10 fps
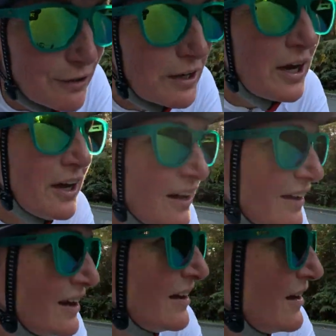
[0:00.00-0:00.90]
for
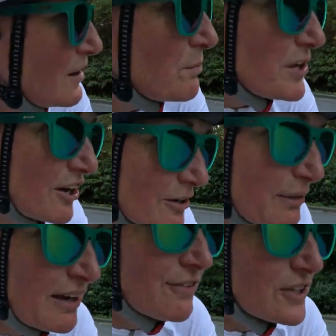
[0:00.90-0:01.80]
PRing
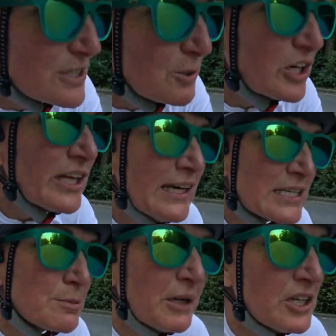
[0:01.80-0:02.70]
my effort this morning.
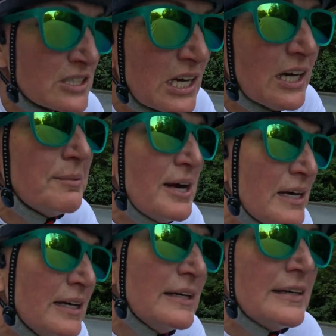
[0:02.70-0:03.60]
It's been a long time.
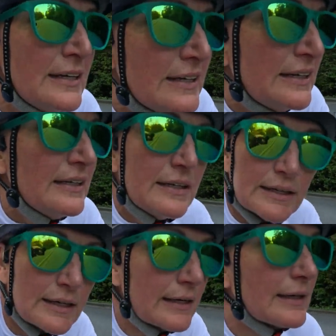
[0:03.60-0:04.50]

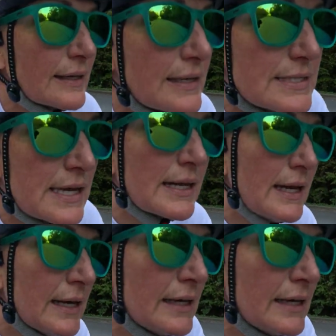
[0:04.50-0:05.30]
Like I said,